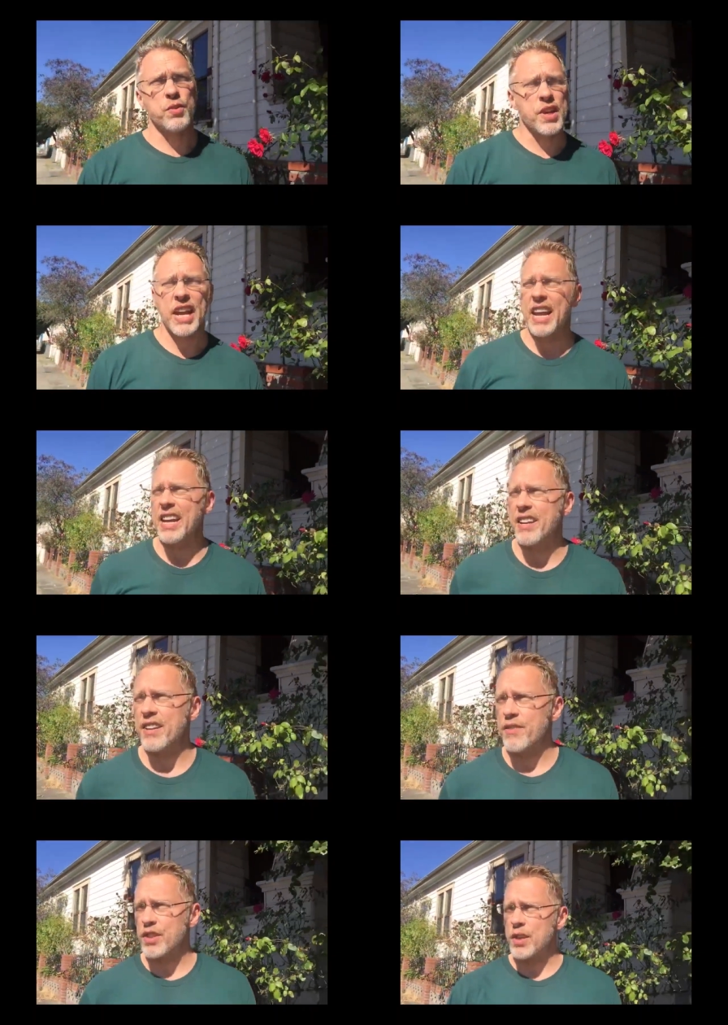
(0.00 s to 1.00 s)
you
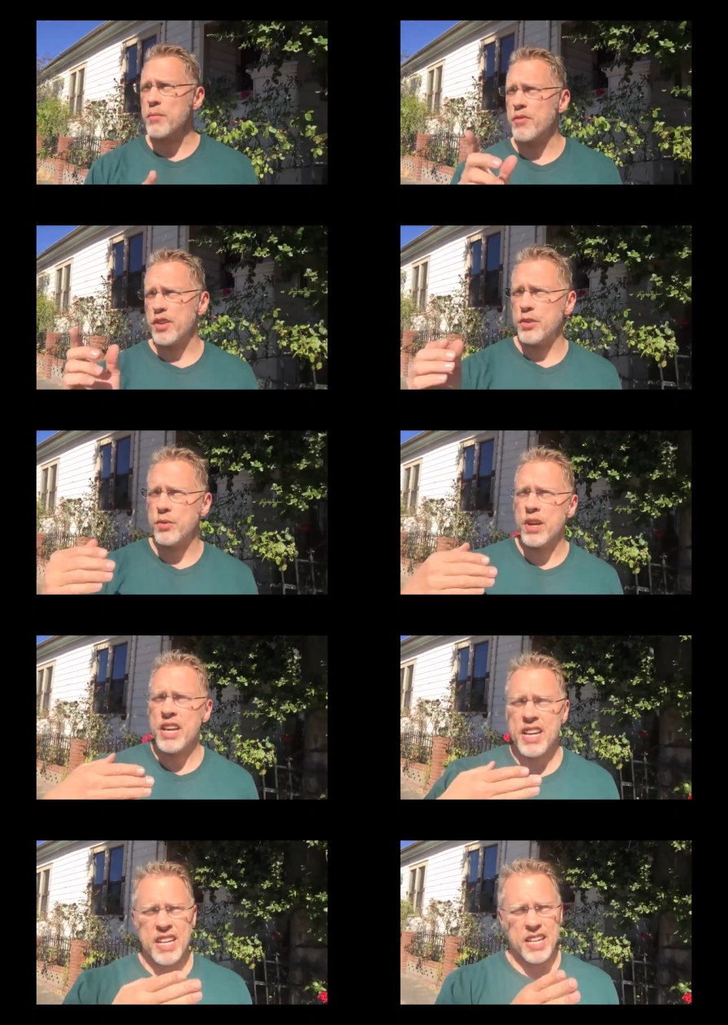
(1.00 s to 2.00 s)
can, for some of you,
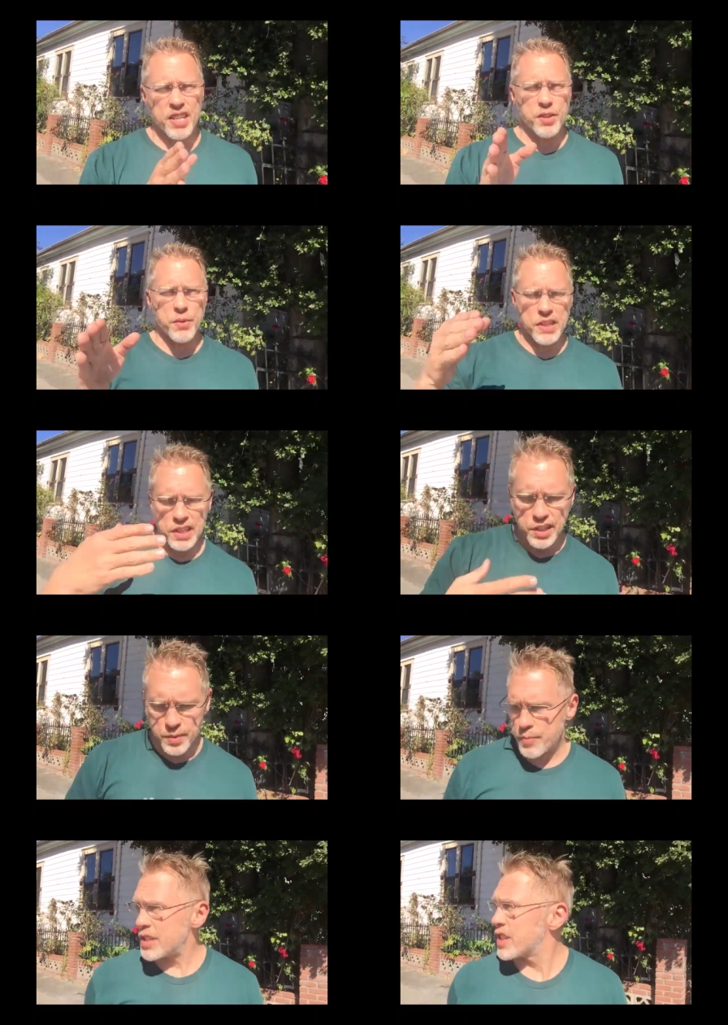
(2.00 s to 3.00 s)
in doing
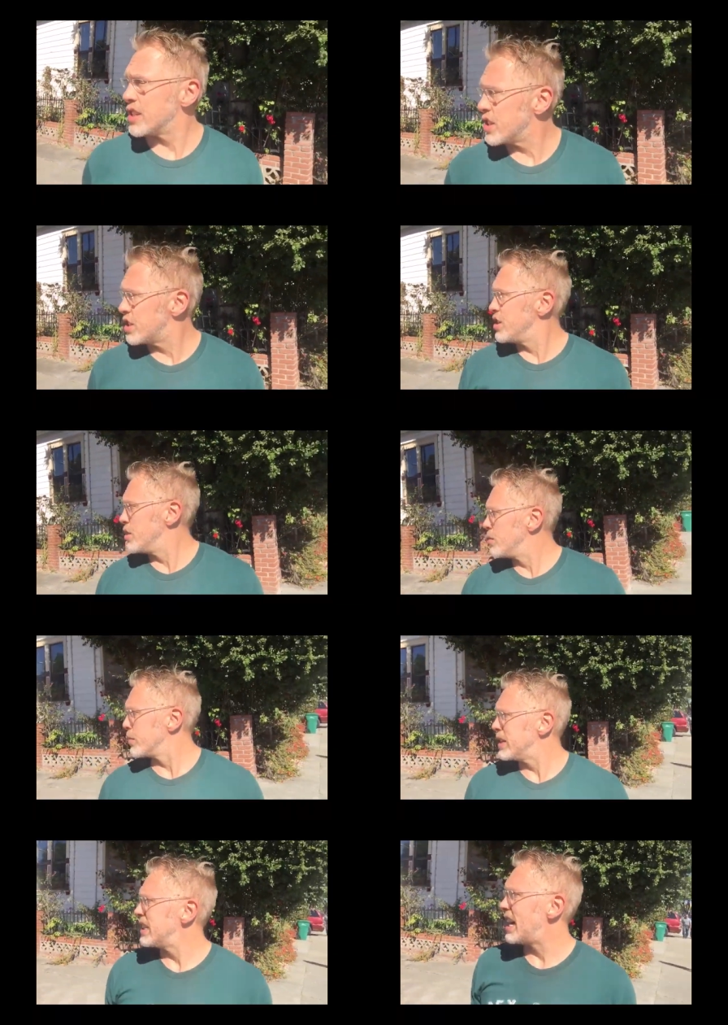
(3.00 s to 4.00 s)
these submissions,
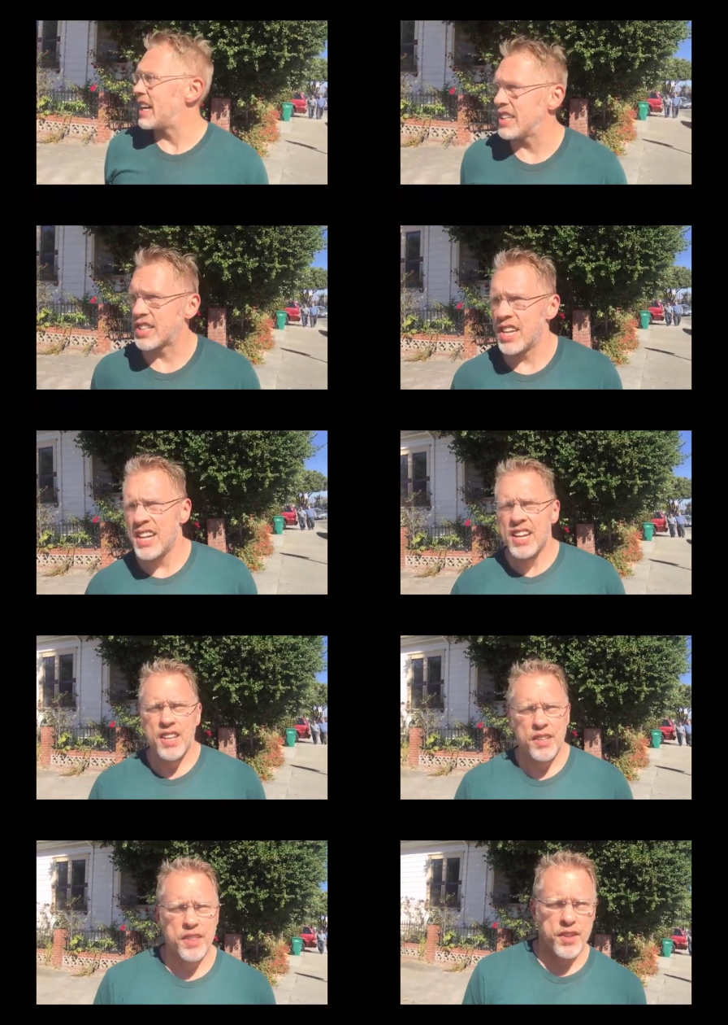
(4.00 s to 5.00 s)
you'll realize
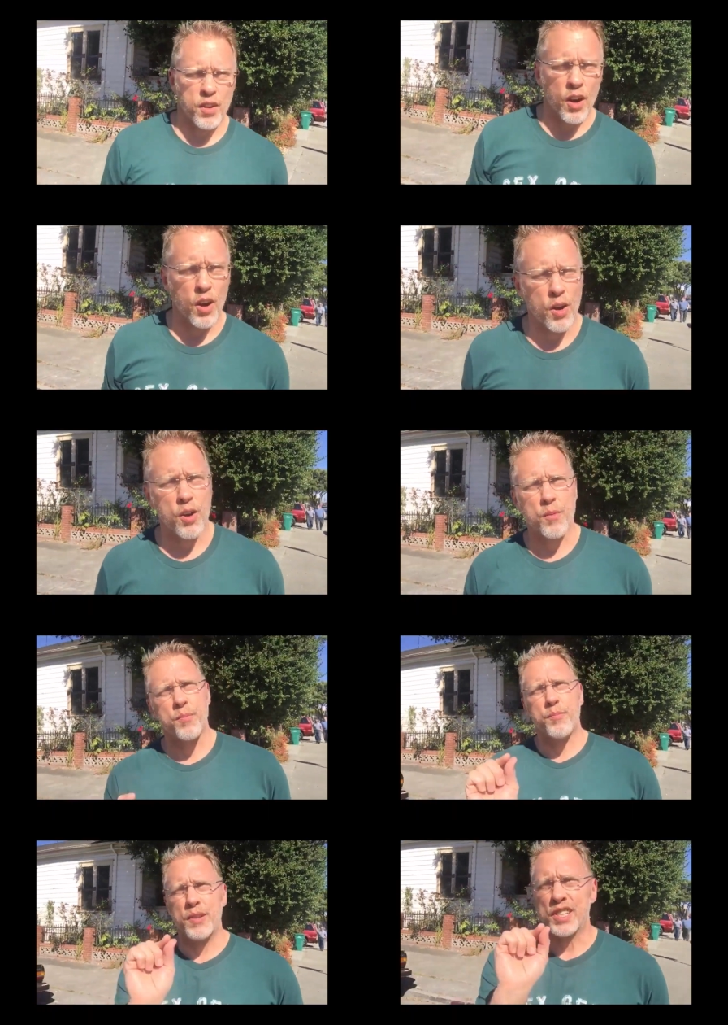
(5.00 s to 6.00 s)
that there
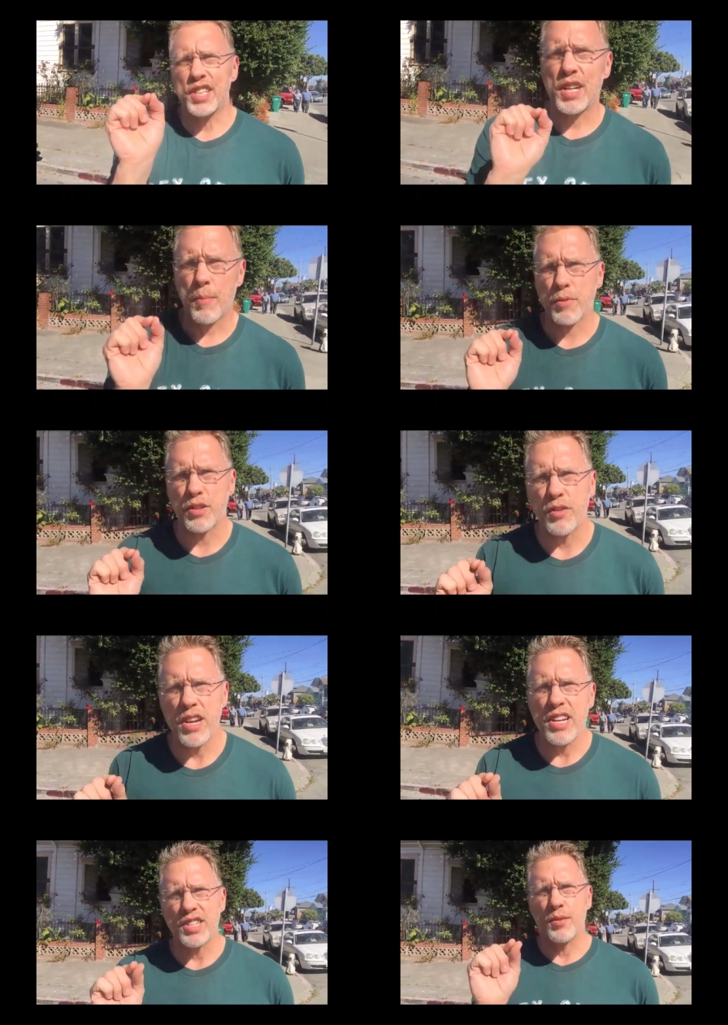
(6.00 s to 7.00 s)
are business
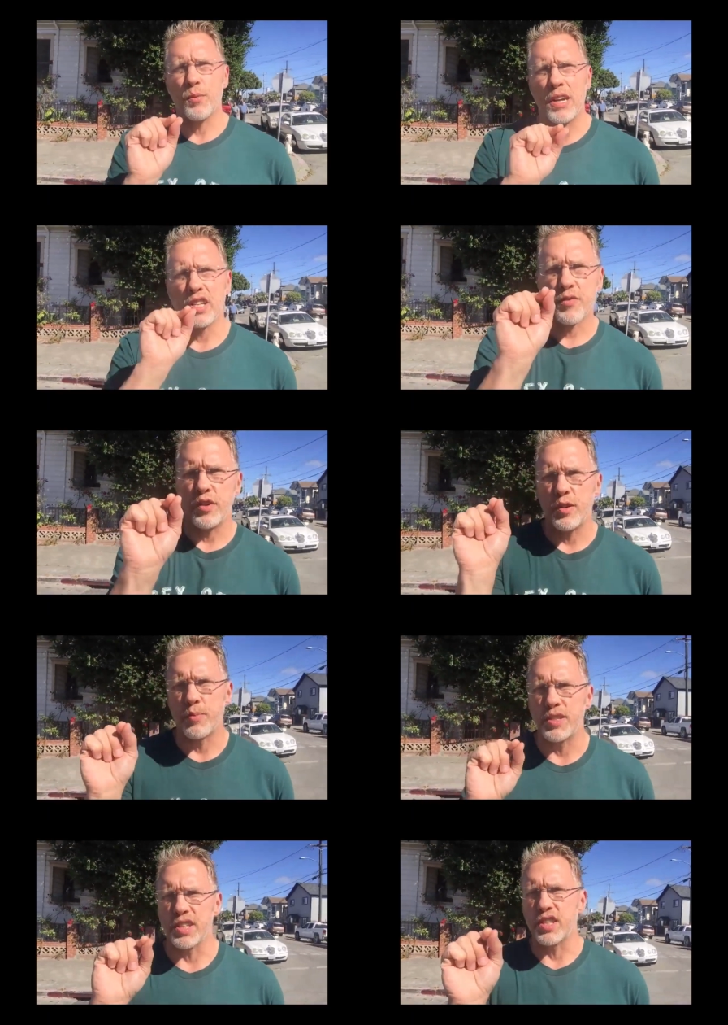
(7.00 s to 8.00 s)
opportunities and ways for you
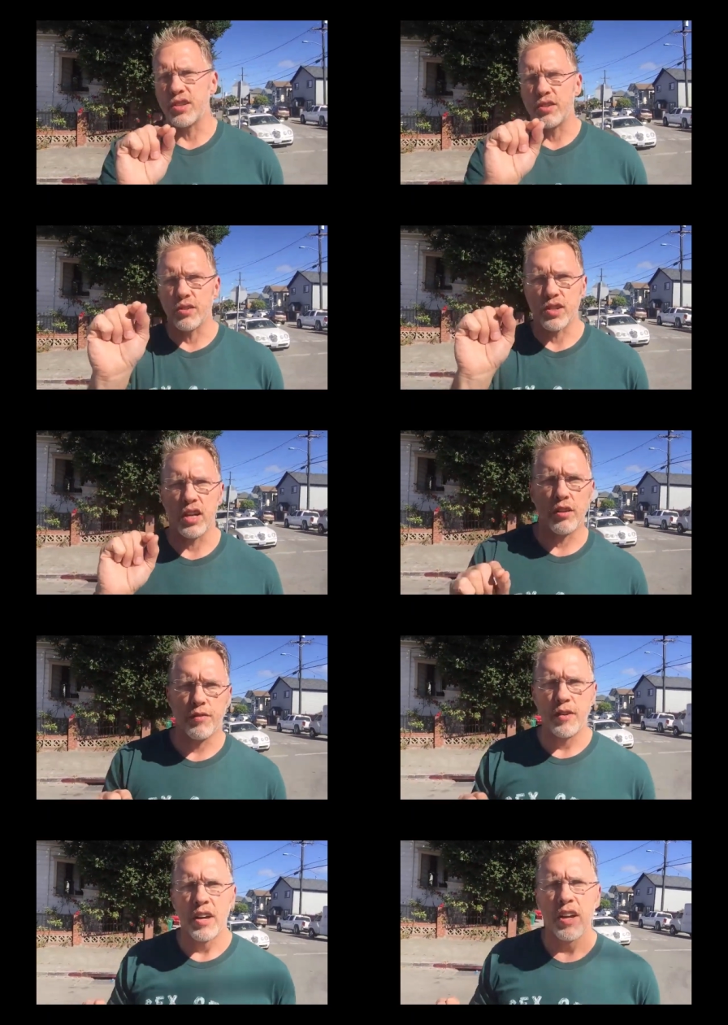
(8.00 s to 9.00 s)
to position
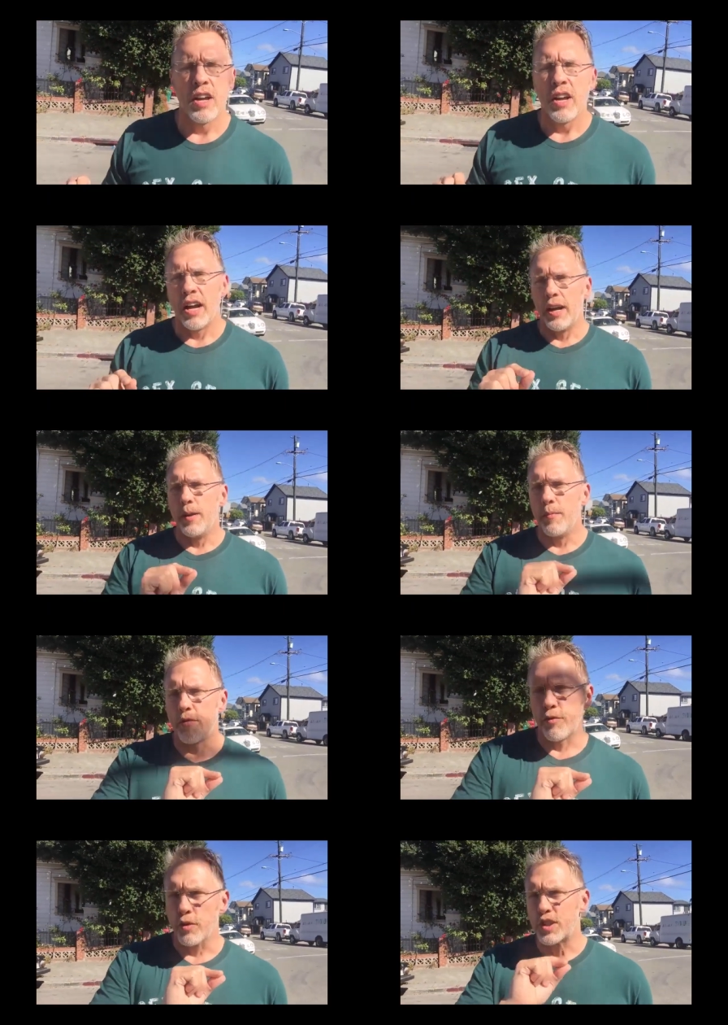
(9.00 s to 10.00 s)
yourself
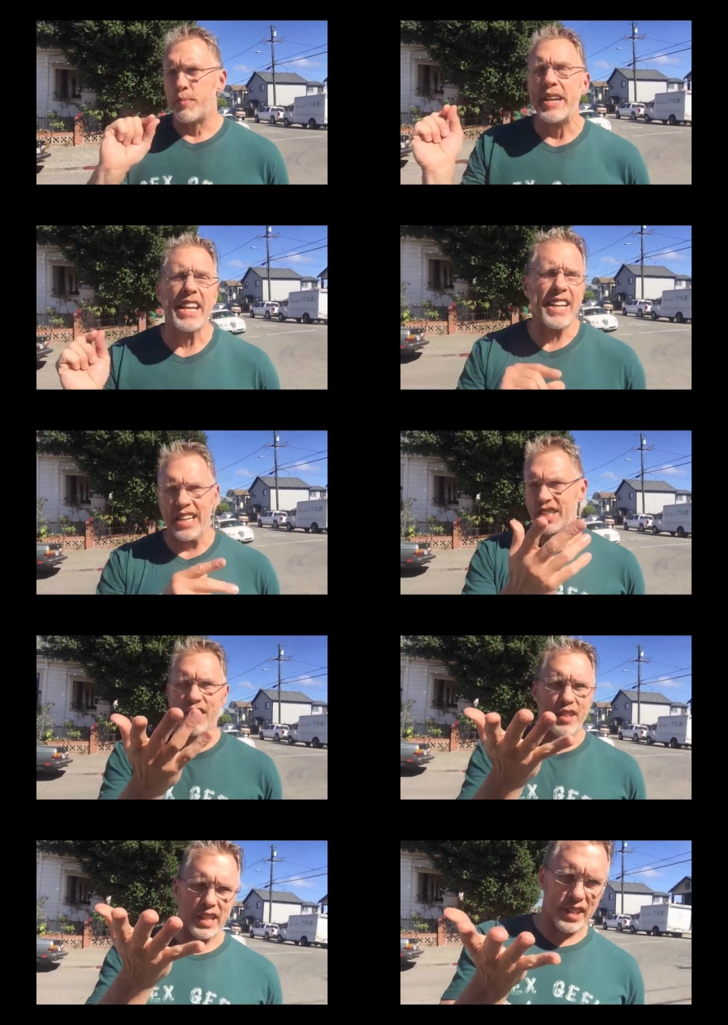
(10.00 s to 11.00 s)
um, for speaking
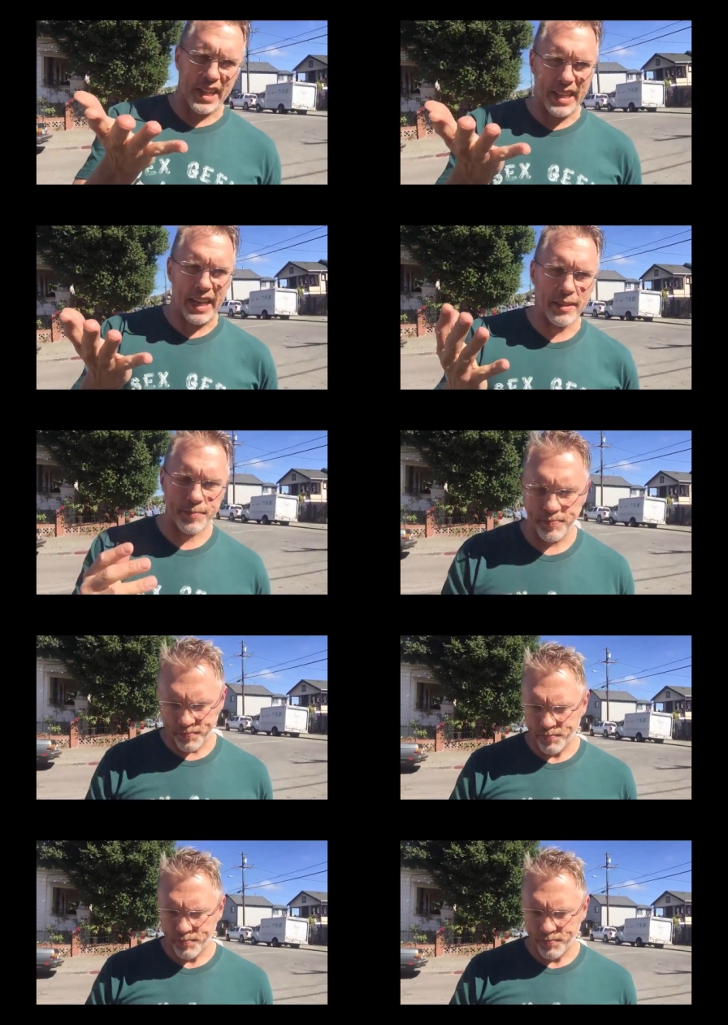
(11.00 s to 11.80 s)
gigs and things like that.